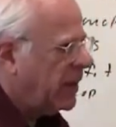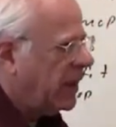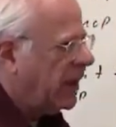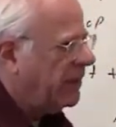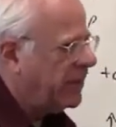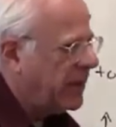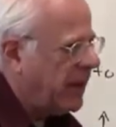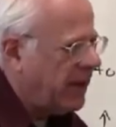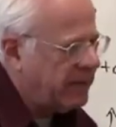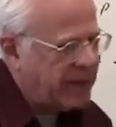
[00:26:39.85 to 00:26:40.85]

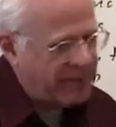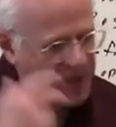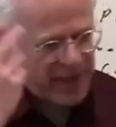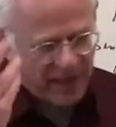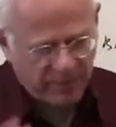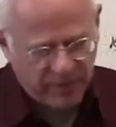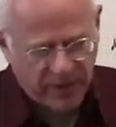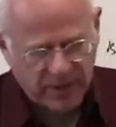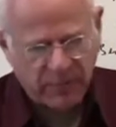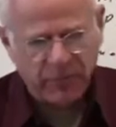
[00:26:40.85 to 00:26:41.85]
That may have
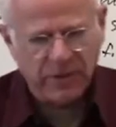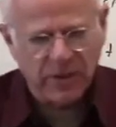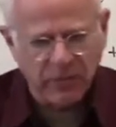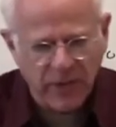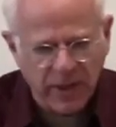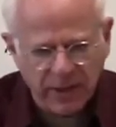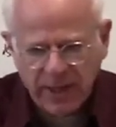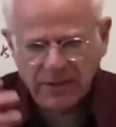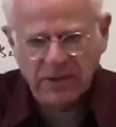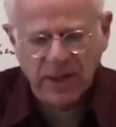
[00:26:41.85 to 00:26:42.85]
been under President Reagan.
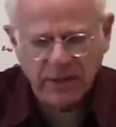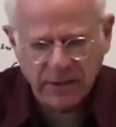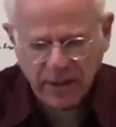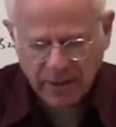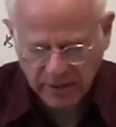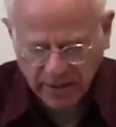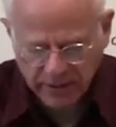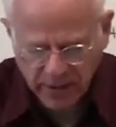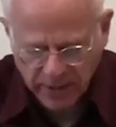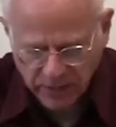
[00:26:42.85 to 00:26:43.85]
I
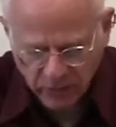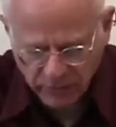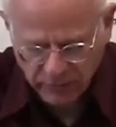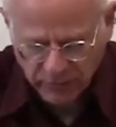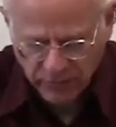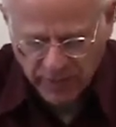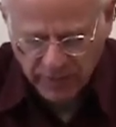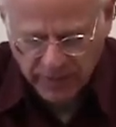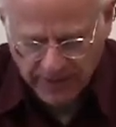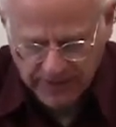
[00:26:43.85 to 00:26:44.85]
don't
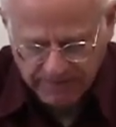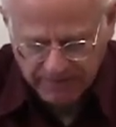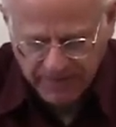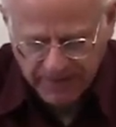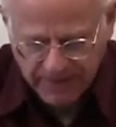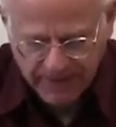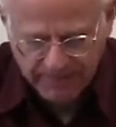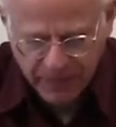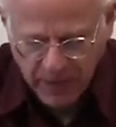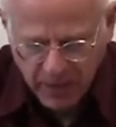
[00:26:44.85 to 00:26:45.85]
recollect.
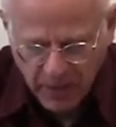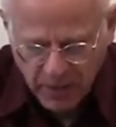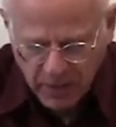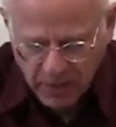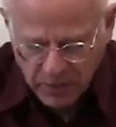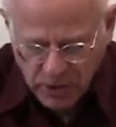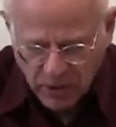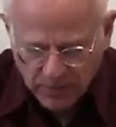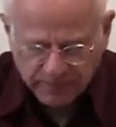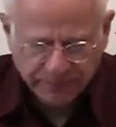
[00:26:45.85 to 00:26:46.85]
Okay,
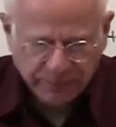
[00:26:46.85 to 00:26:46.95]
so